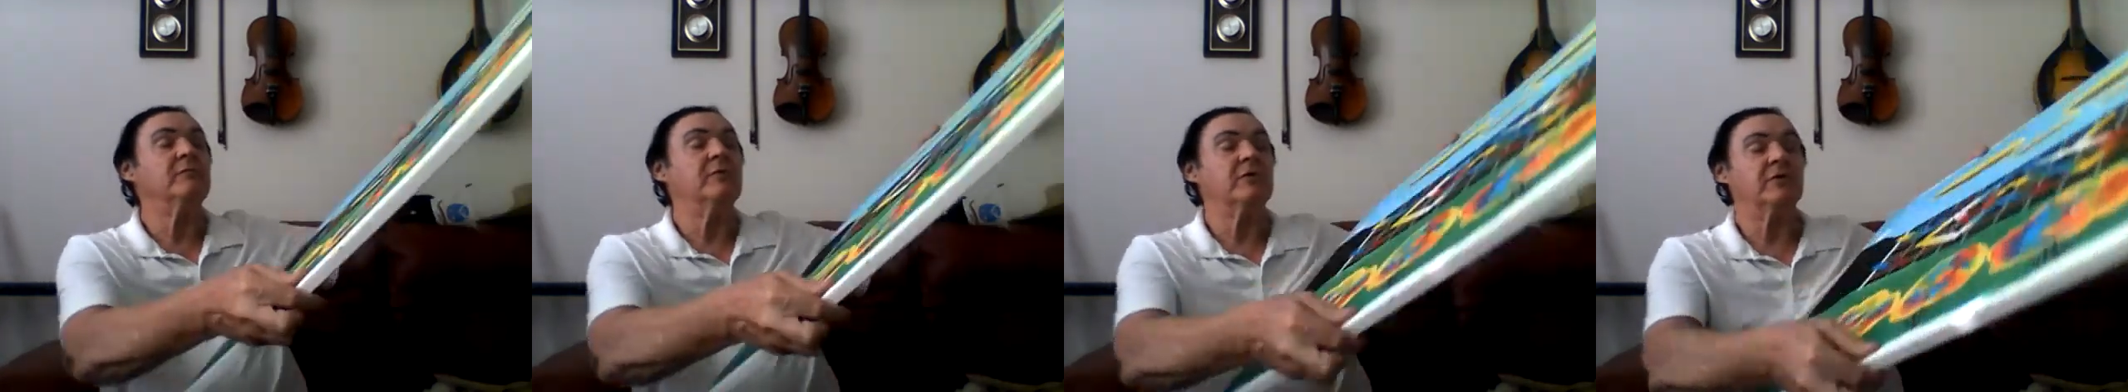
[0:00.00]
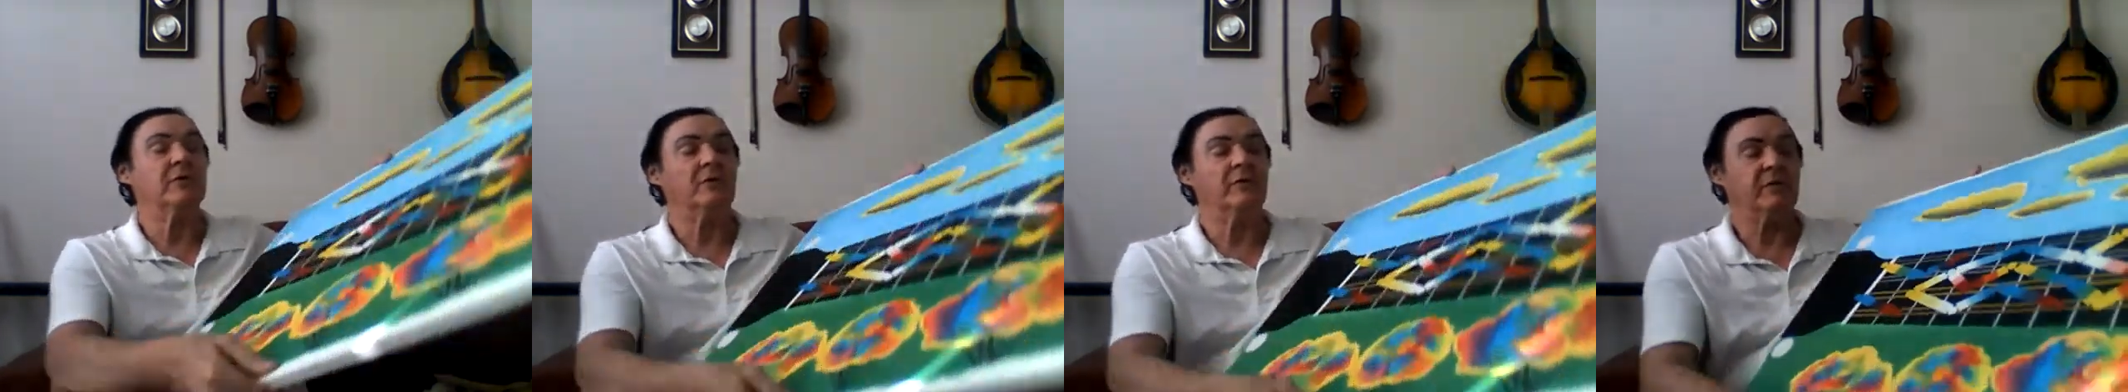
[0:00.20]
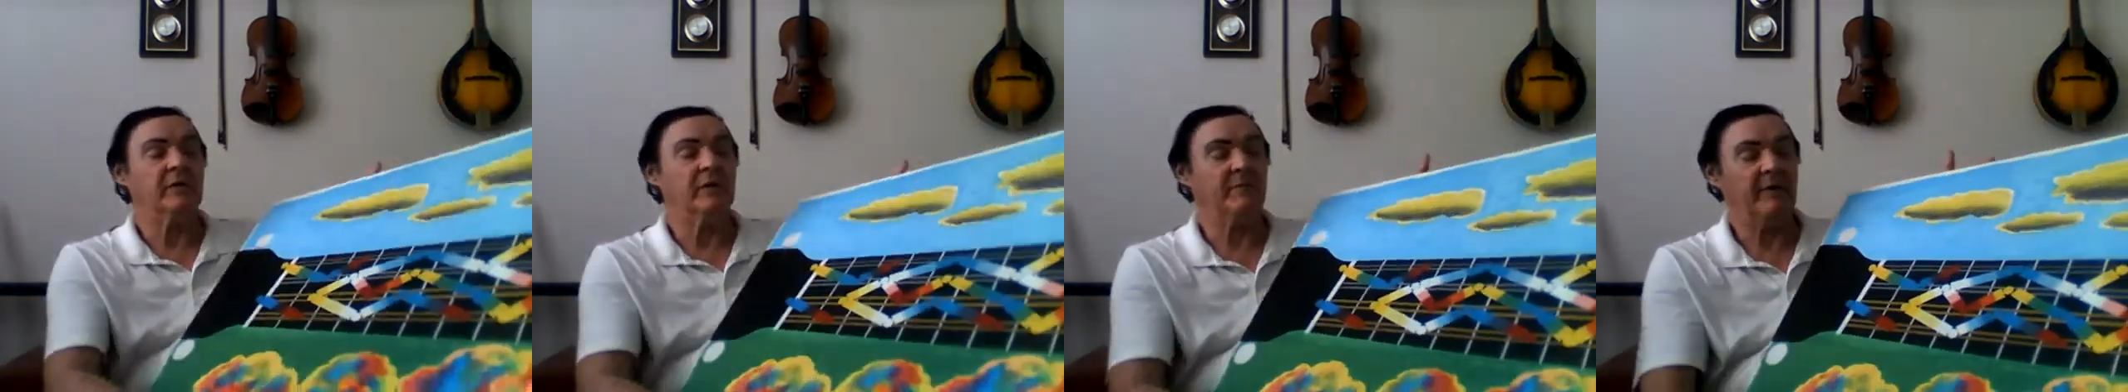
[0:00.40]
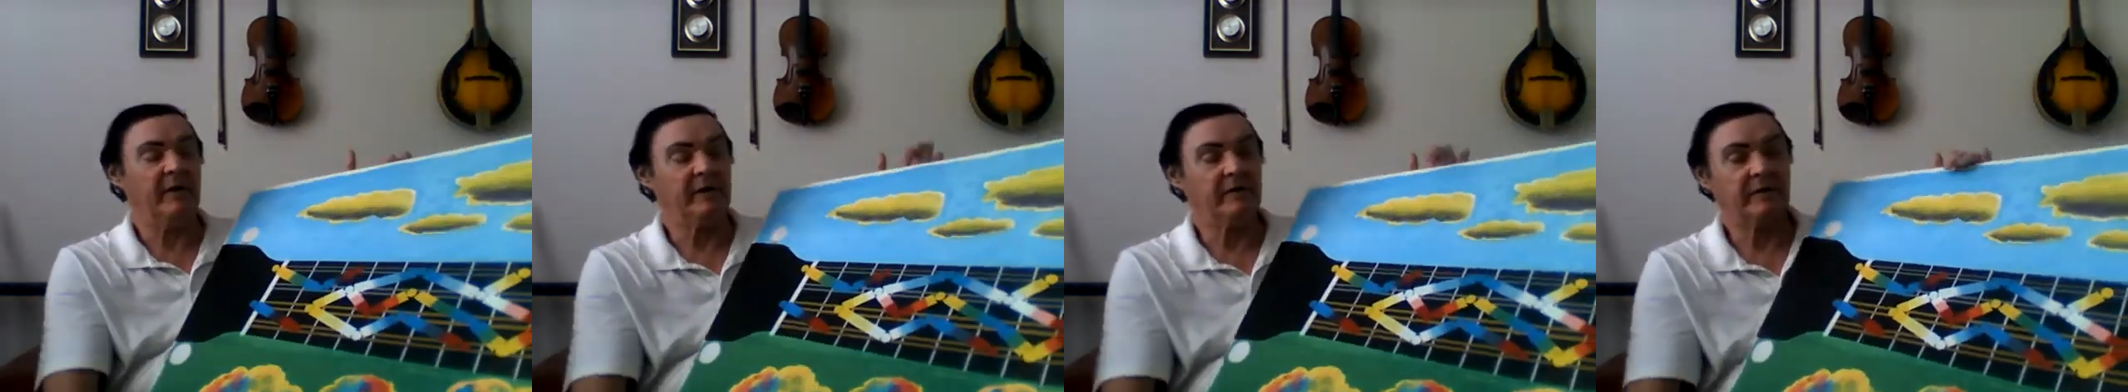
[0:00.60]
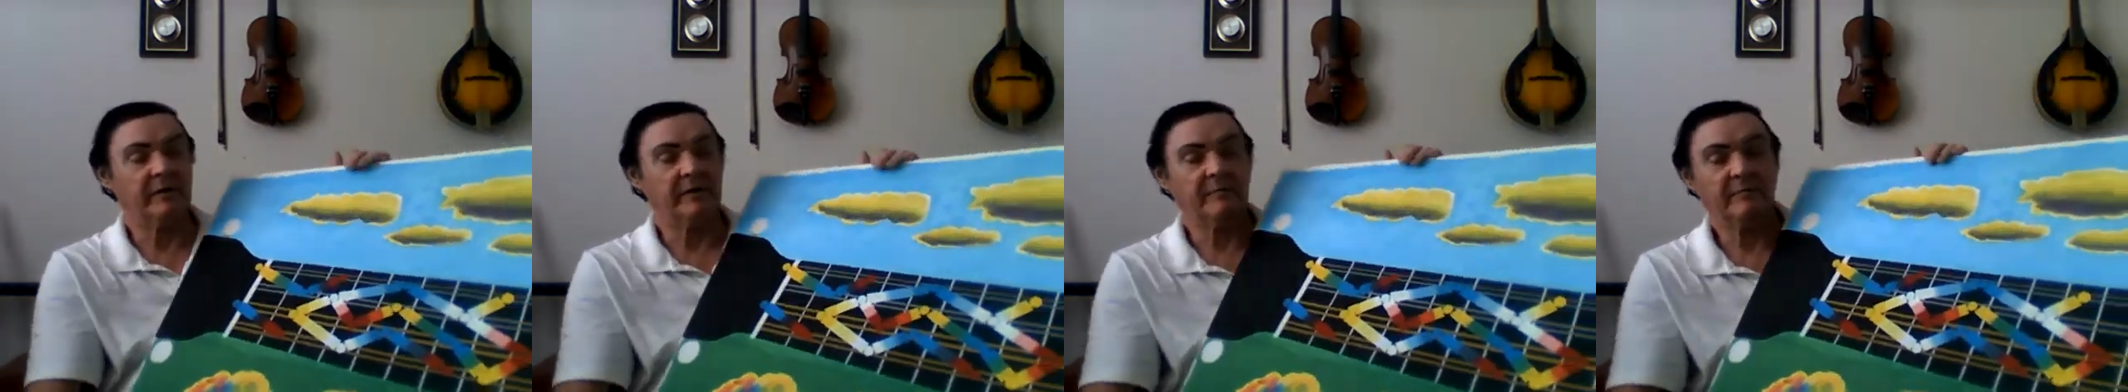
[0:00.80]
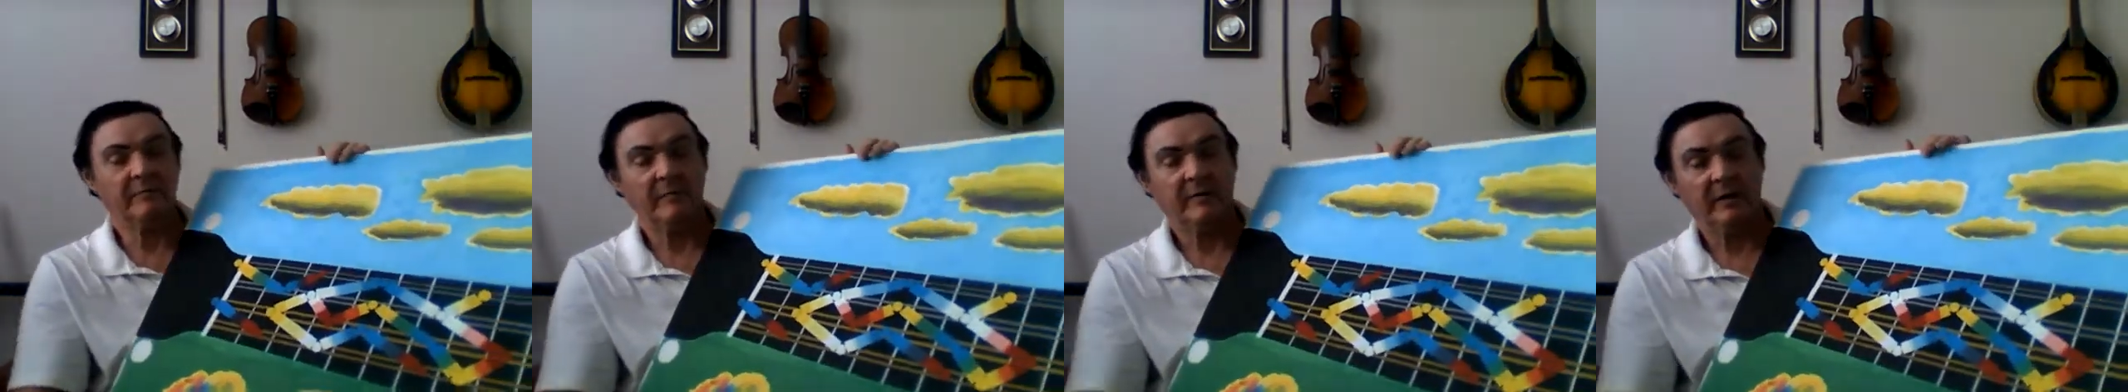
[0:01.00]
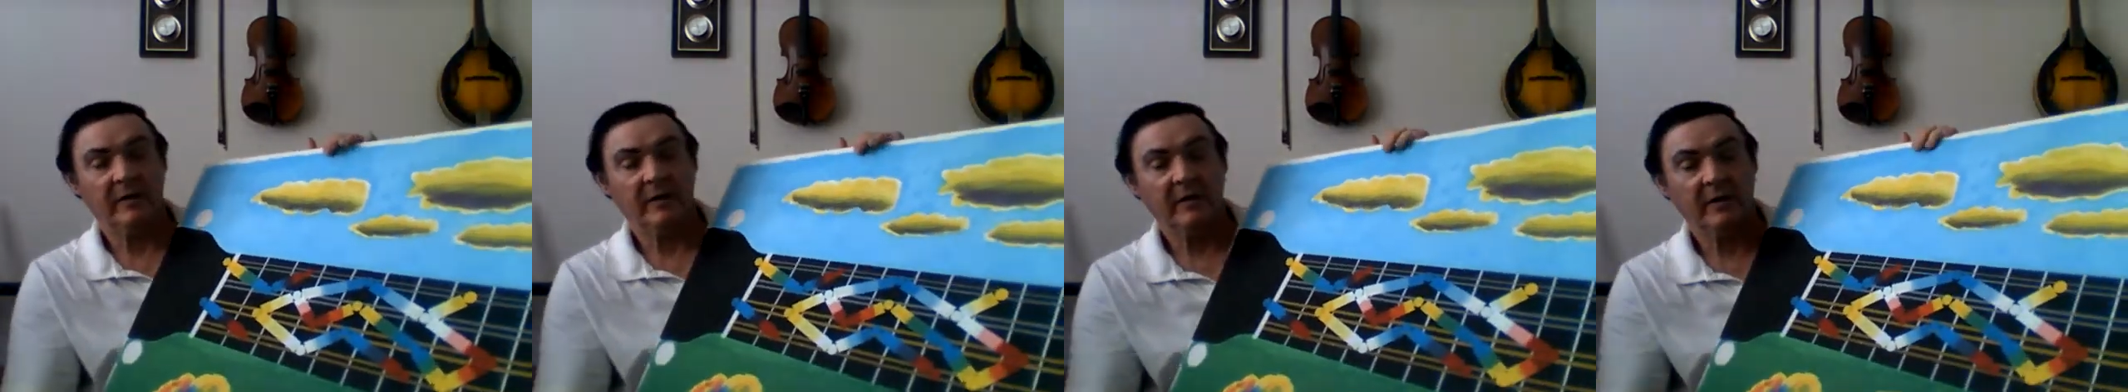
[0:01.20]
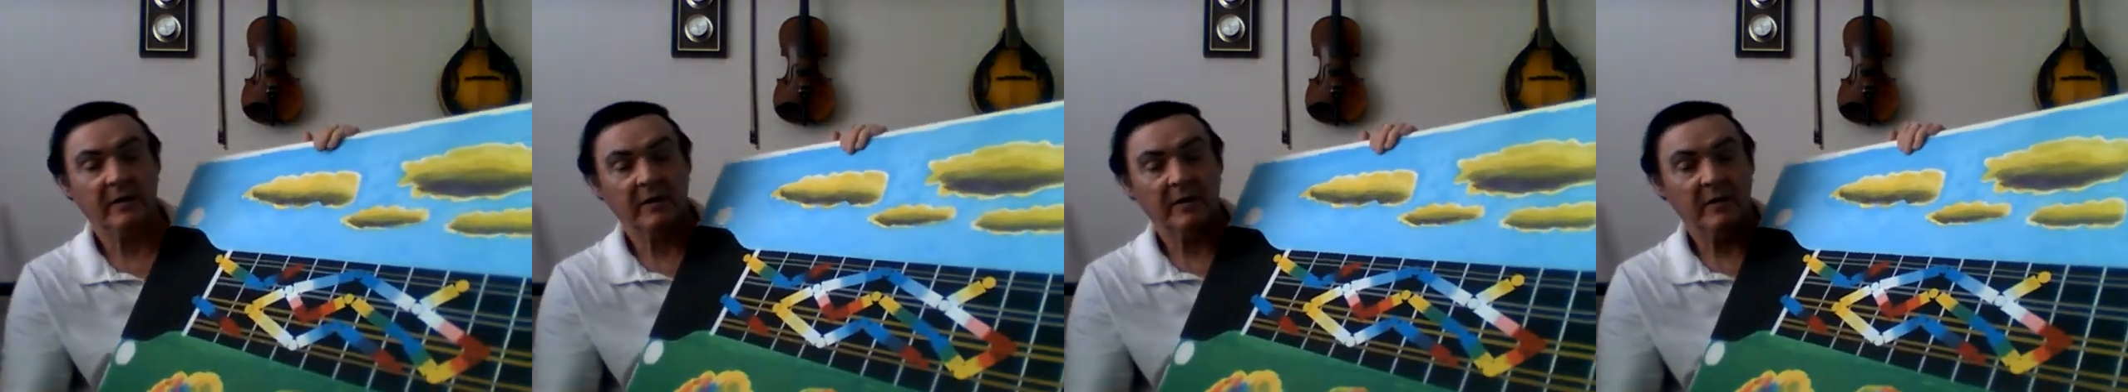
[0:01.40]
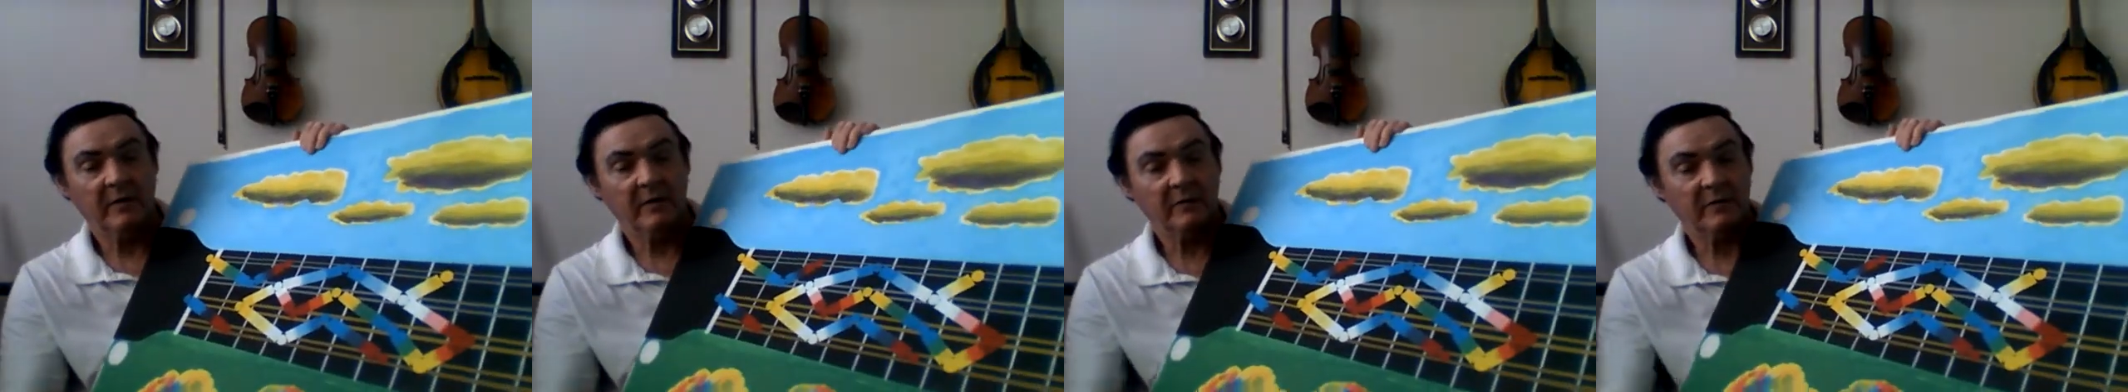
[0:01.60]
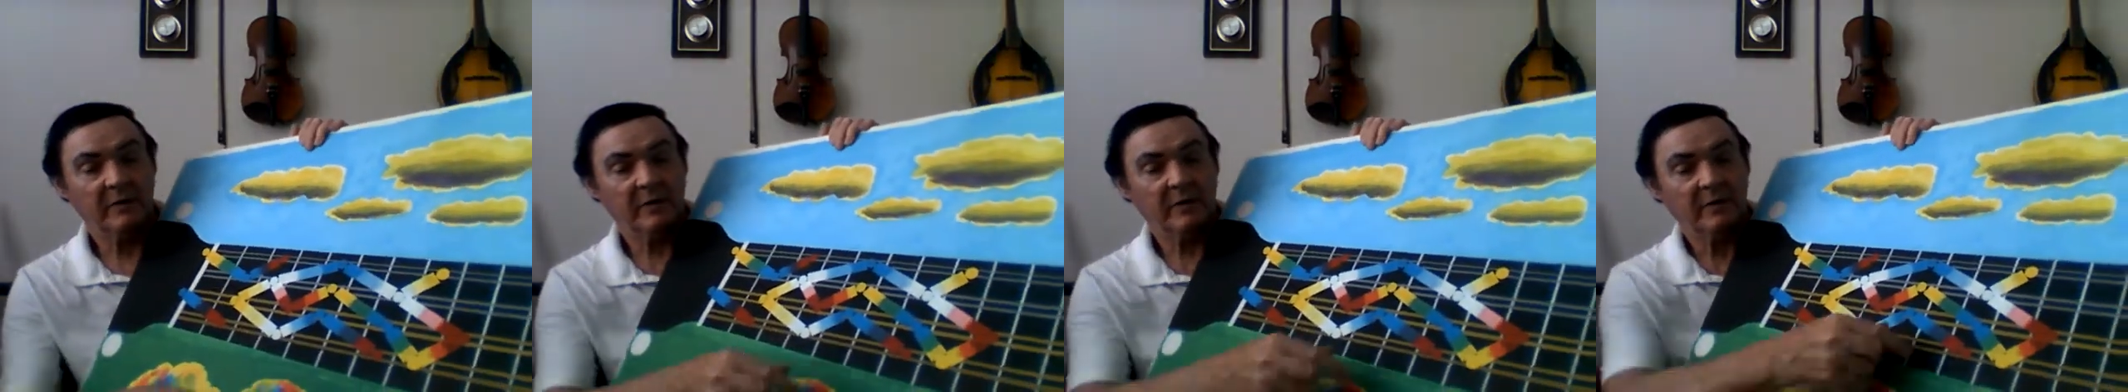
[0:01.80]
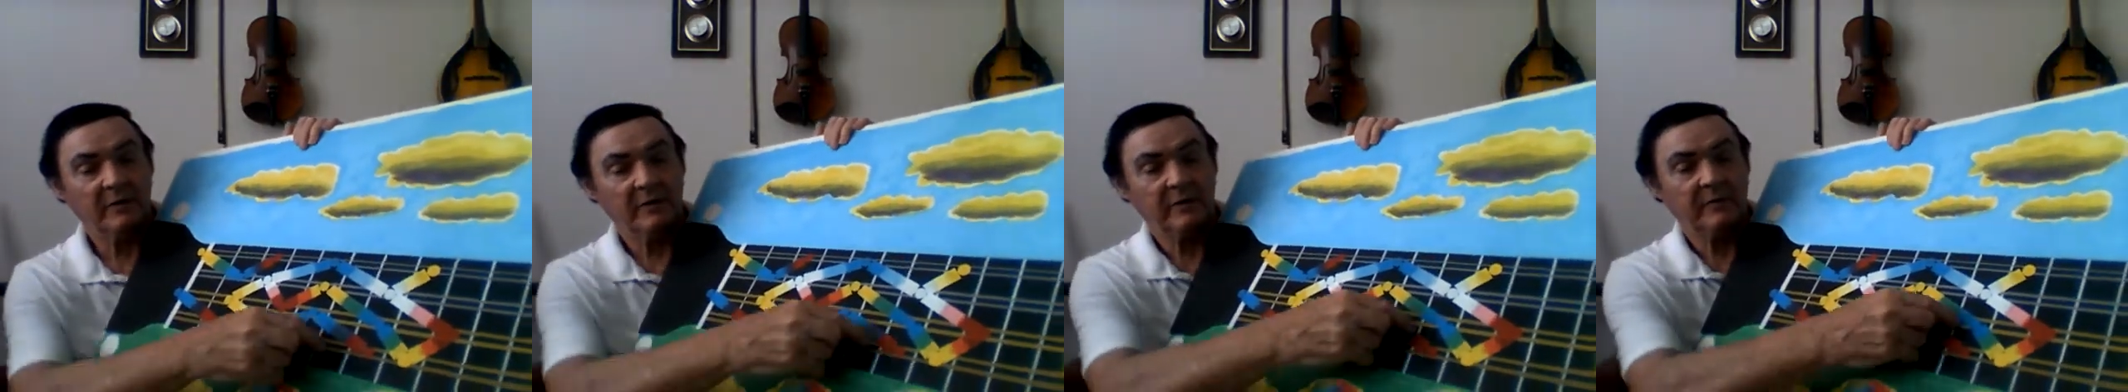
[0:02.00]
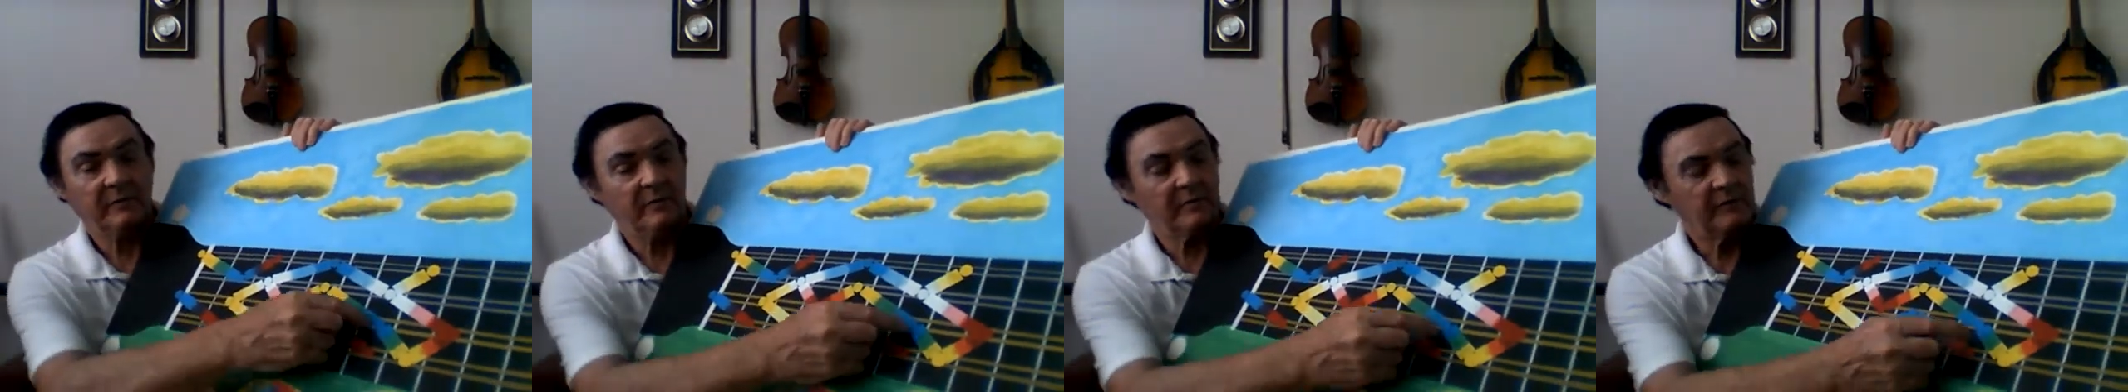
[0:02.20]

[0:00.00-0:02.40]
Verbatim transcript: we're going